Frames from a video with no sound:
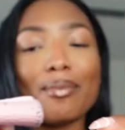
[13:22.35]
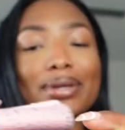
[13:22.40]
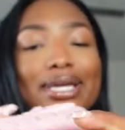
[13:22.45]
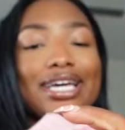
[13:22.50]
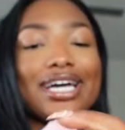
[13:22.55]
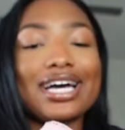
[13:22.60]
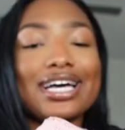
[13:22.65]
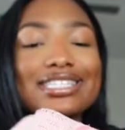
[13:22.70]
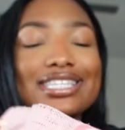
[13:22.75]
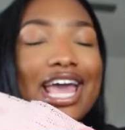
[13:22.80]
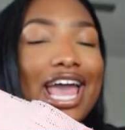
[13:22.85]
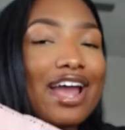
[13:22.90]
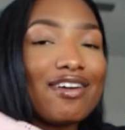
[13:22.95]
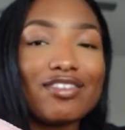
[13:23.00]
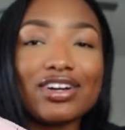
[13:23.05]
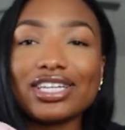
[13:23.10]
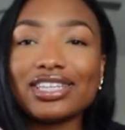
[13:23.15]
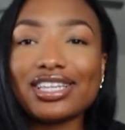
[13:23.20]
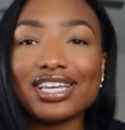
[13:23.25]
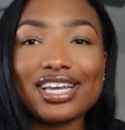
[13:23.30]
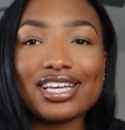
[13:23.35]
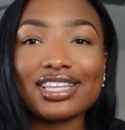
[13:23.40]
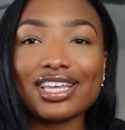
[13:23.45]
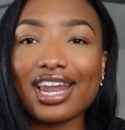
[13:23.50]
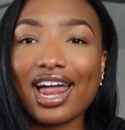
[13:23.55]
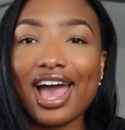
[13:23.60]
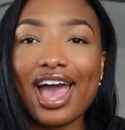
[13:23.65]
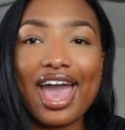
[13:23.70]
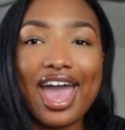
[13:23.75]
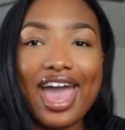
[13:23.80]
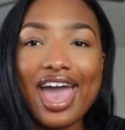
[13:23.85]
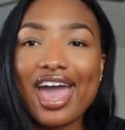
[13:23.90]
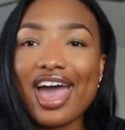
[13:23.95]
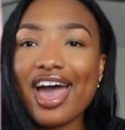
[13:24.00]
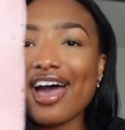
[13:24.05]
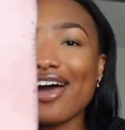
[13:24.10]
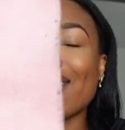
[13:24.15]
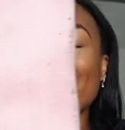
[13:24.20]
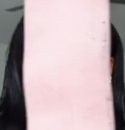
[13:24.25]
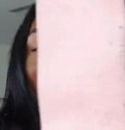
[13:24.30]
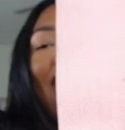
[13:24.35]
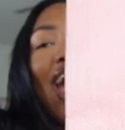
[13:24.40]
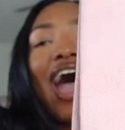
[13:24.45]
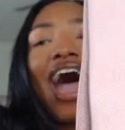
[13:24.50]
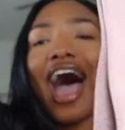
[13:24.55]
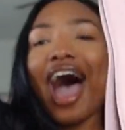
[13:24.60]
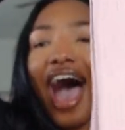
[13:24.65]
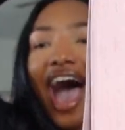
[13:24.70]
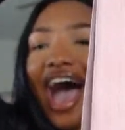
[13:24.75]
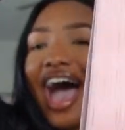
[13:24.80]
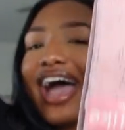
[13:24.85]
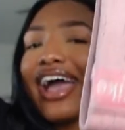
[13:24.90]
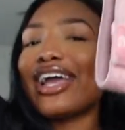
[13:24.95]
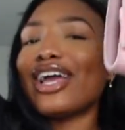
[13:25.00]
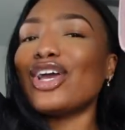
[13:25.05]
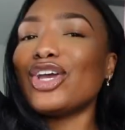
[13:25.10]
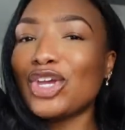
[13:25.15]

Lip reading: because everything that I have, I